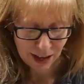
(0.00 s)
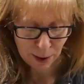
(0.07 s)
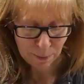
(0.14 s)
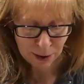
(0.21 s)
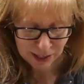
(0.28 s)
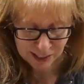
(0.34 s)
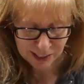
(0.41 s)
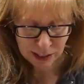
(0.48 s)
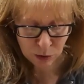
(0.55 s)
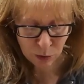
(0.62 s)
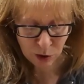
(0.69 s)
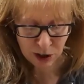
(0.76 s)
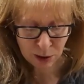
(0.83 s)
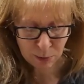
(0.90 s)

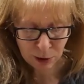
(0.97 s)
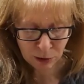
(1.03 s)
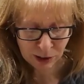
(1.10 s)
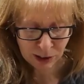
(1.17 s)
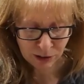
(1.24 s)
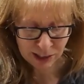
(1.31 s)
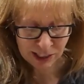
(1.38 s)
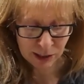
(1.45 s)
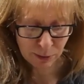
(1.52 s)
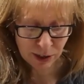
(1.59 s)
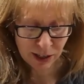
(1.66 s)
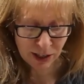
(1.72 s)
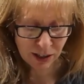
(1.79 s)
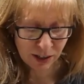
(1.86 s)
guacamole
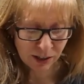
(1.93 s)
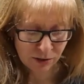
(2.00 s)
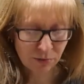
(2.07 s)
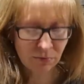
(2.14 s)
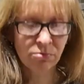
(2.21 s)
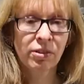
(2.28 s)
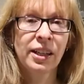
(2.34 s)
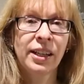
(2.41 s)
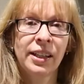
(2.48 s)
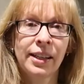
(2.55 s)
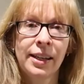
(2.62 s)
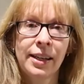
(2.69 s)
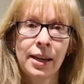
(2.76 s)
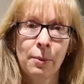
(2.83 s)
recipe. It is
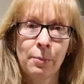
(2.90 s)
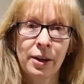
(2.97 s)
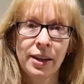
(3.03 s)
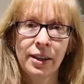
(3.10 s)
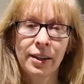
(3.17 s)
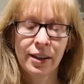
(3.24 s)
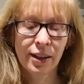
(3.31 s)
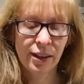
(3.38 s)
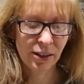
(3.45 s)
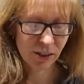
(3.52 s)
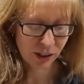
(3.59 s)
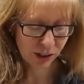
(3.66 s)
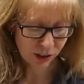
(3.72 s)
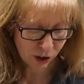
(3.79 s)
really yummy. It
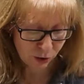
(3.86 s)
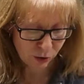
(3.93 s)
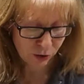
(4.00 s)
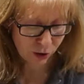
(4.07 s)
is so